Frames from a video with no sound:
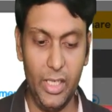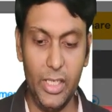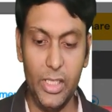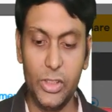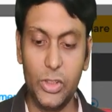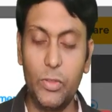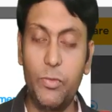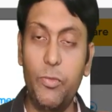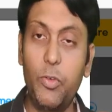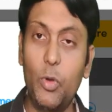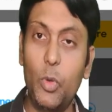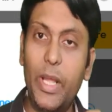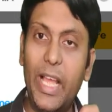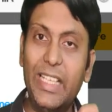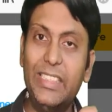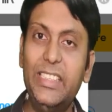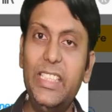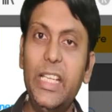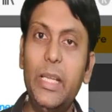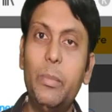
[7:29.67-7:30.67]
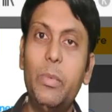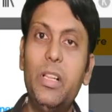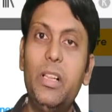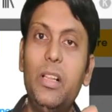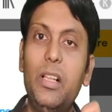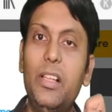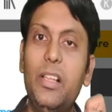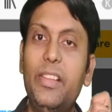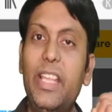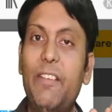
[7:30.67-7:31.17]
So for HTML
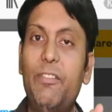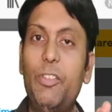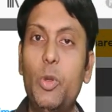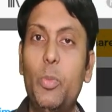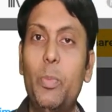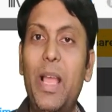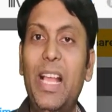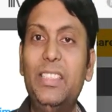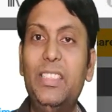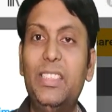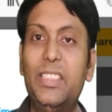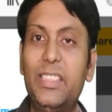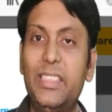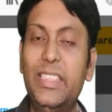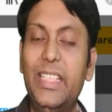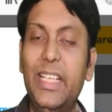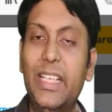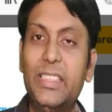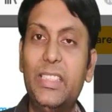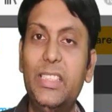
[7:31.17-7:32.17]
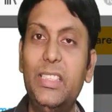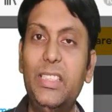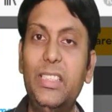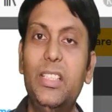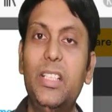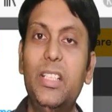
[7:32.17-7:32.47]
they have to match CSS,